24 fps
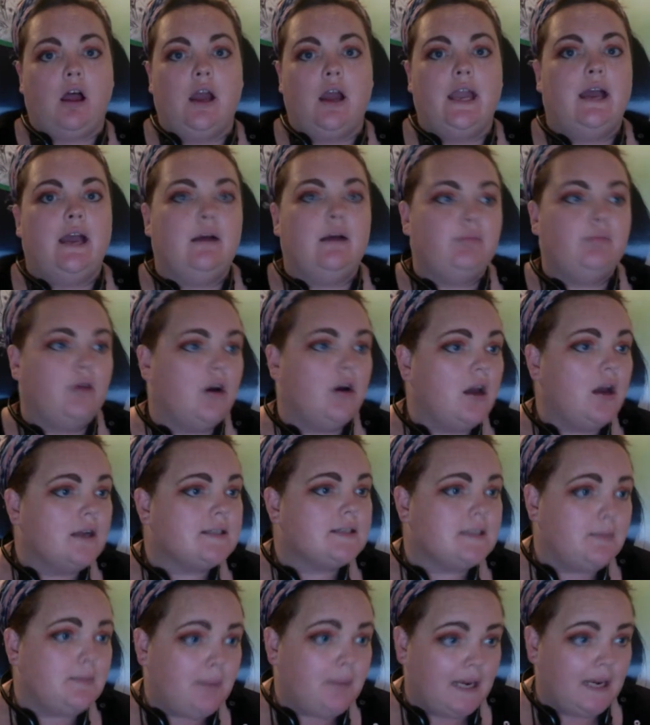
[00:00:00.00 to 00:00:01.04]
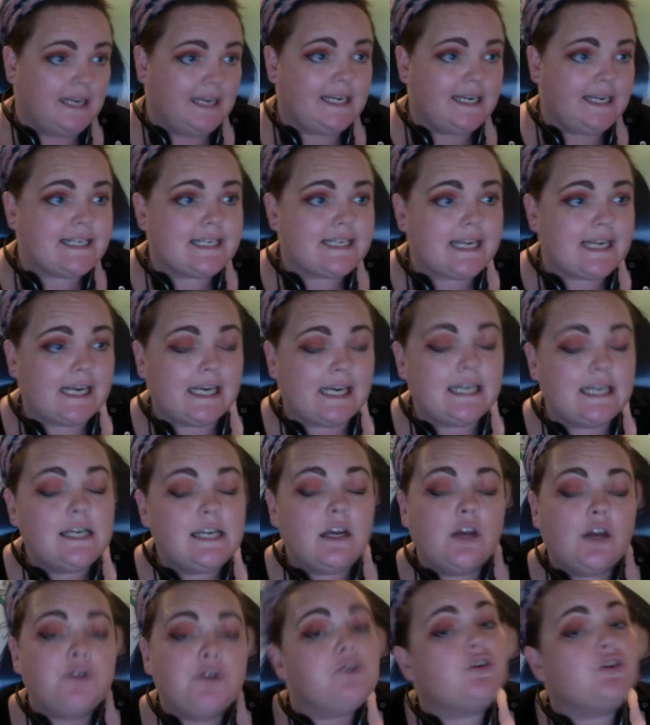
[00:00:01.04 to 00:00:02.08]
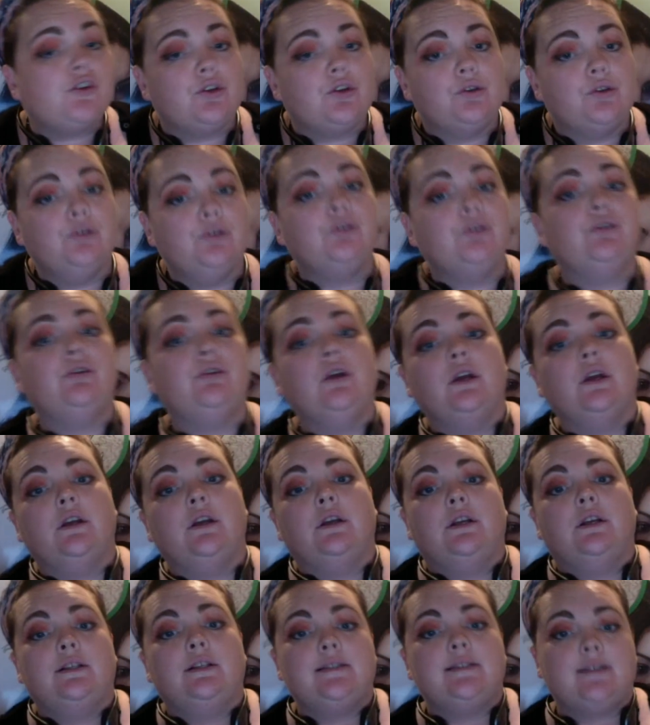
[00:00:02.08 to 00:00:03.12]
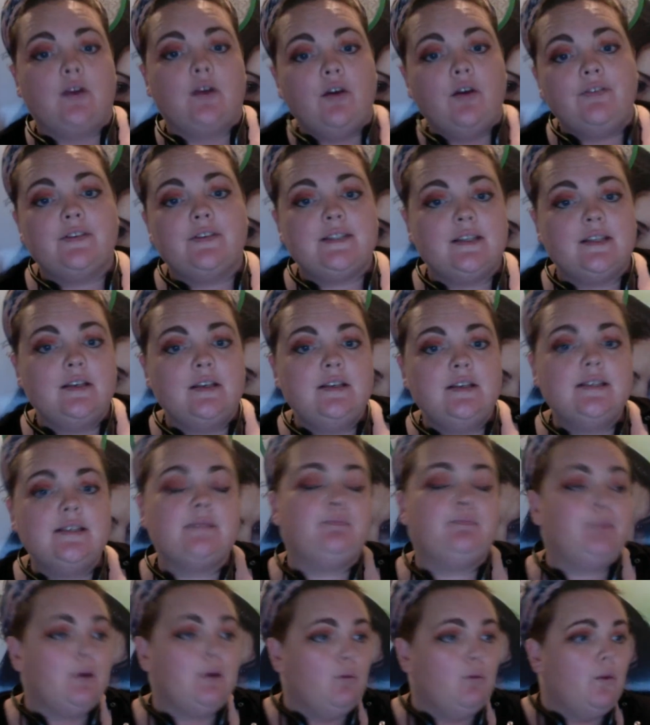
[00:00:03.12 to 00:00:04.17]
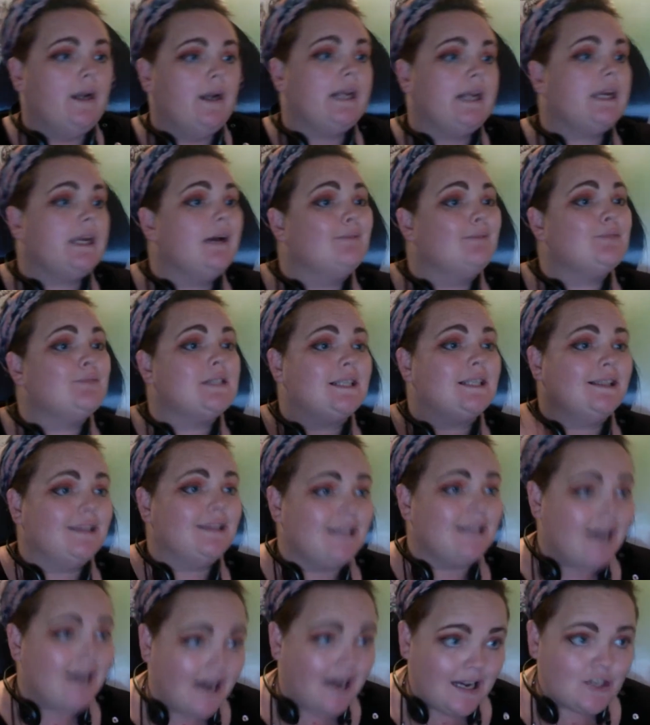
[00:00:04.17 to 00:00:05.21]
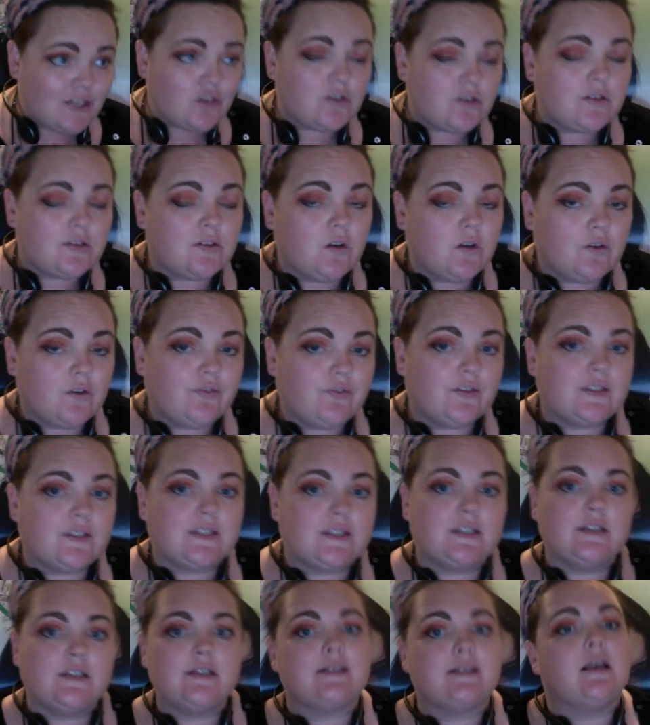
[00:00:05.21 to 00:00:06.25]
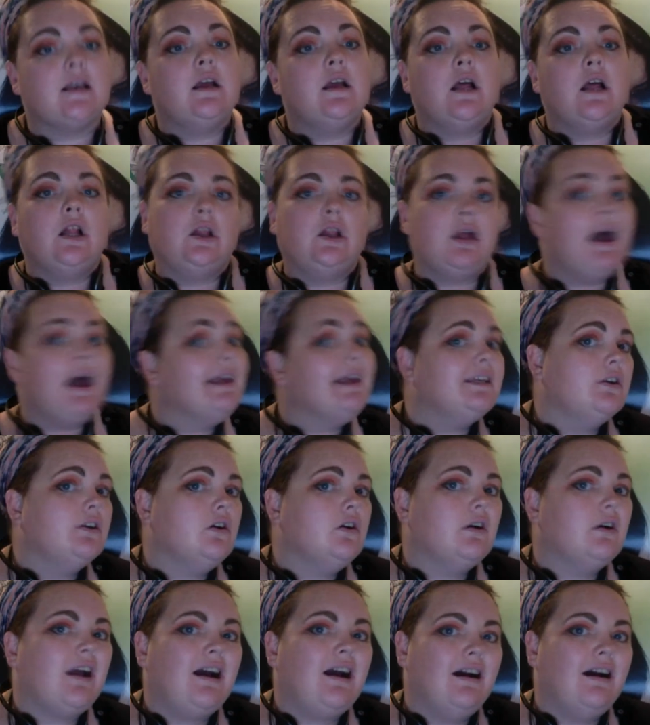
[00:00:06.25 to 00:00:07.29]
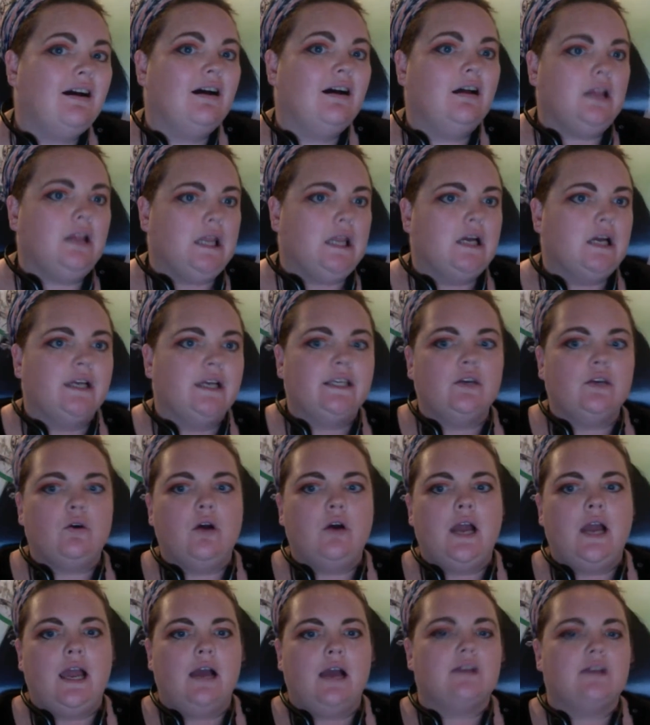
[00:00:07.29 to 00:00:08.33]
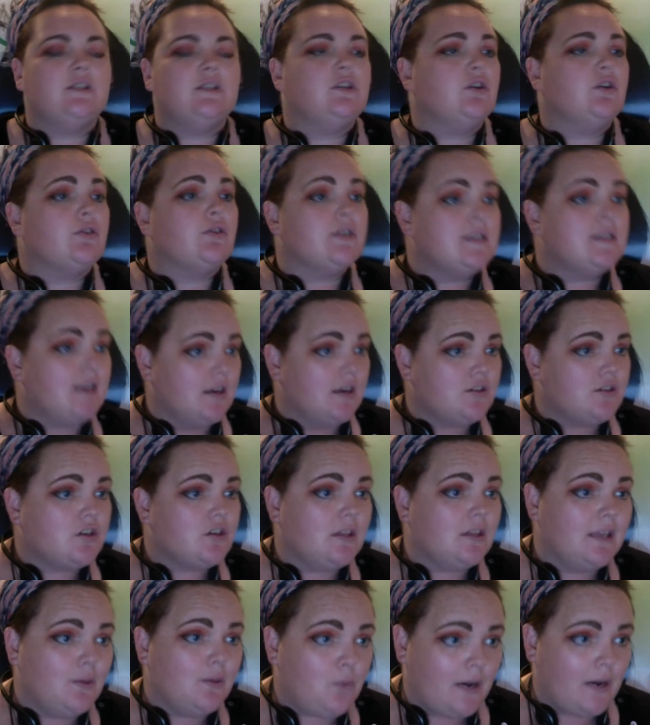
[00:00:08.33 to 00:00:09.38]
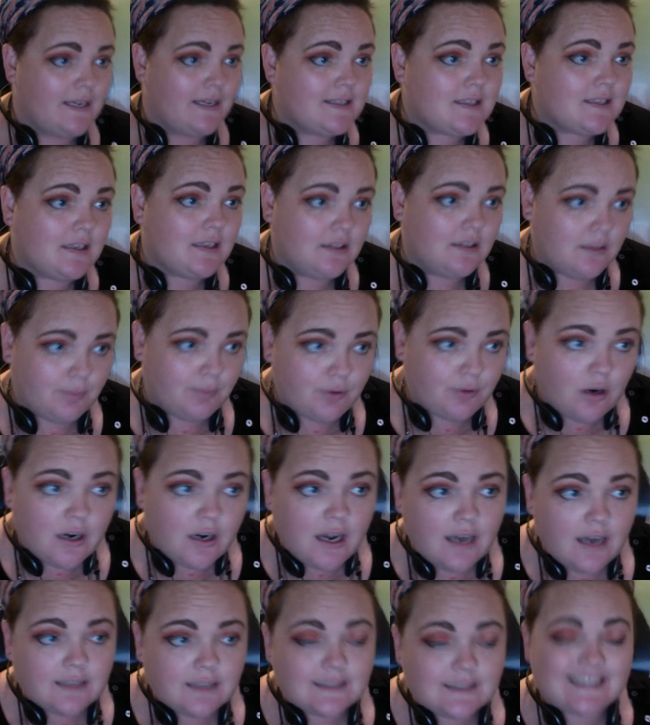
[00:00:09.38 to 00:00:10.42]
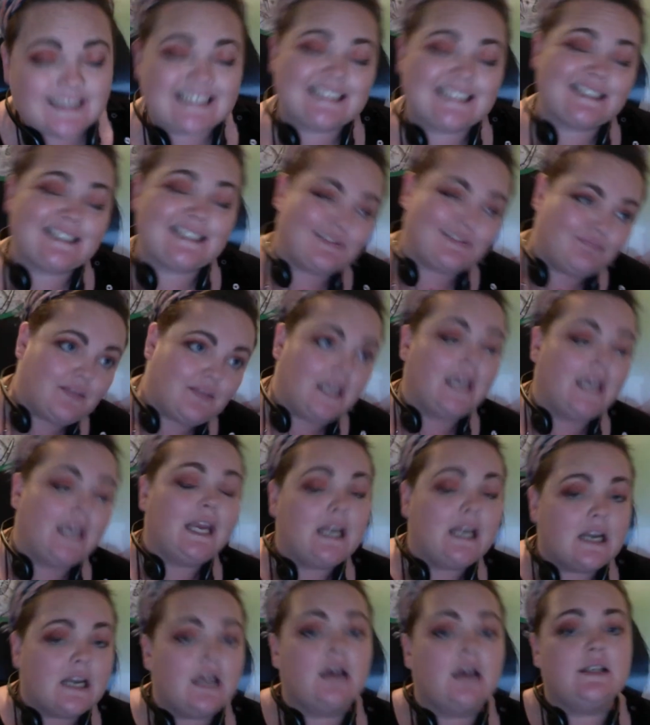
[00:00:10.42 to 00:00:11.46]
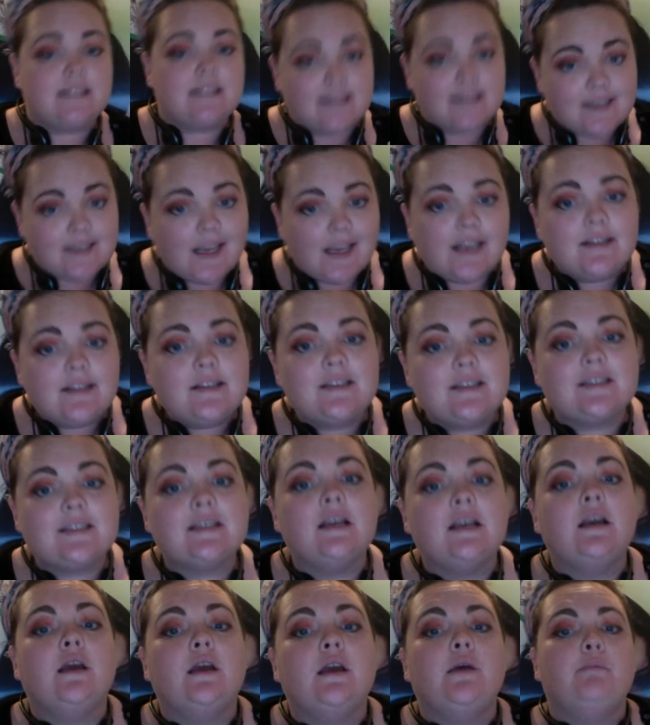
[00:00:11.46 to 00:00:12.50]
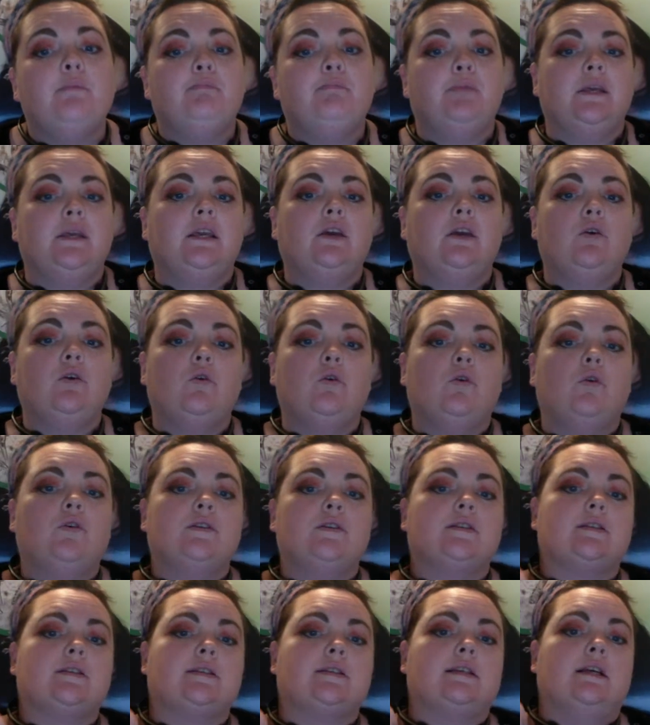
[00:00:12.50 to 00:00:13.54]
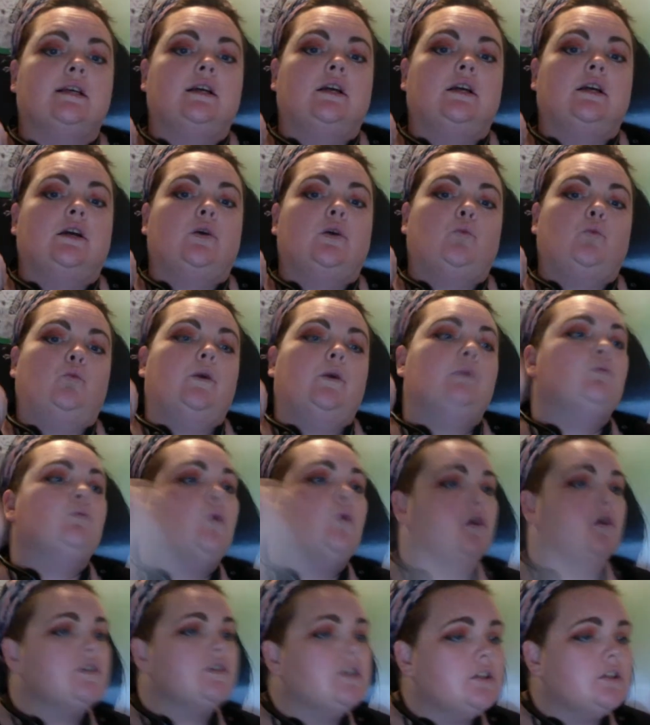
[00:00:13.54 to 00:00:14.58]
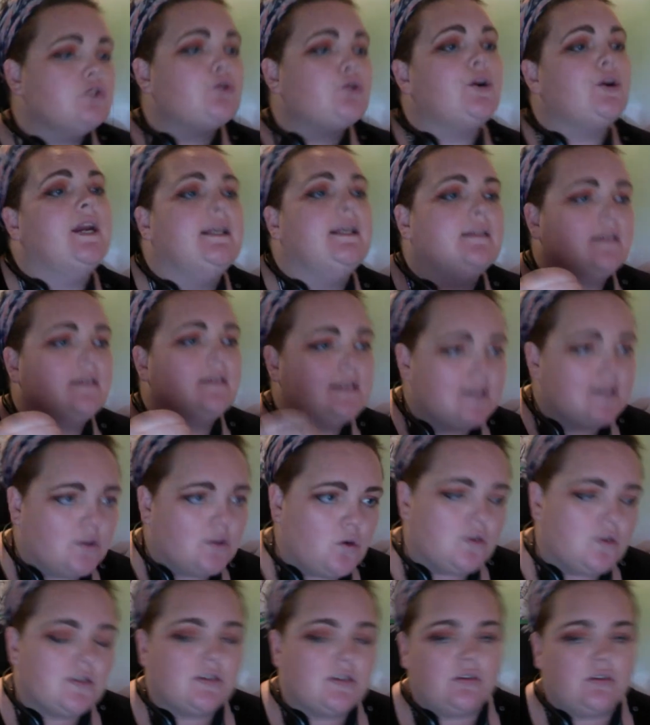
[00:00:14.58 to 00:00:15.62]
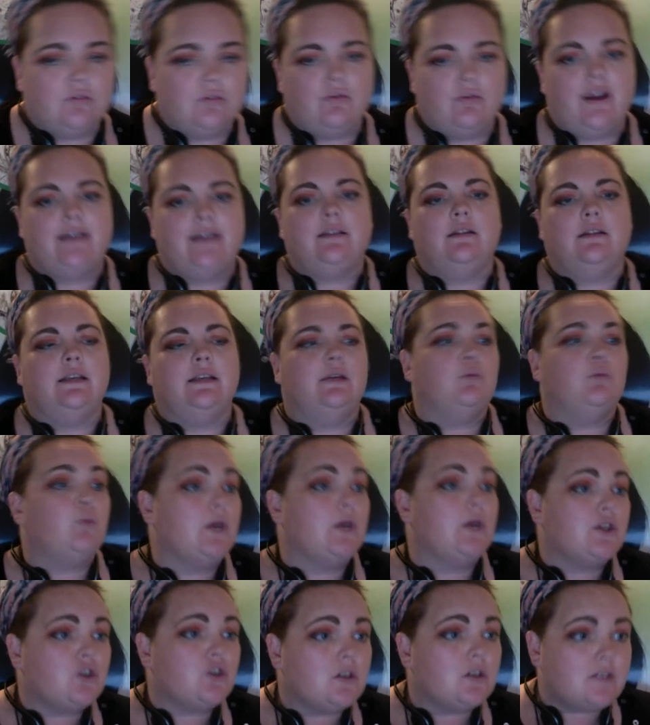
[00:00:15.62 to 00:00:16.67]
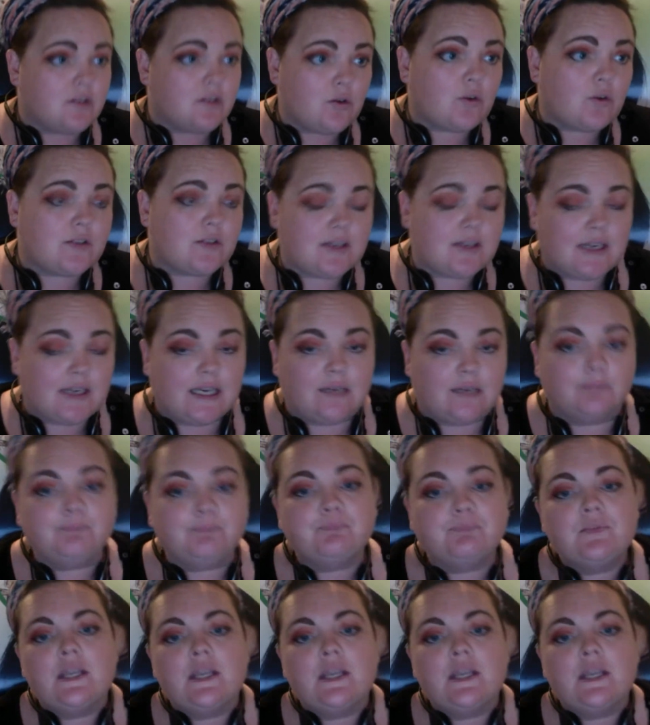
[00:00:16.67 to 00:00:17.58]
our products, the PDT, to surfaces, but when it comes to larger surfaces like your car, like your house, you're essentially wasting the product in a sense, because we want to treat the source directly, which is your skin.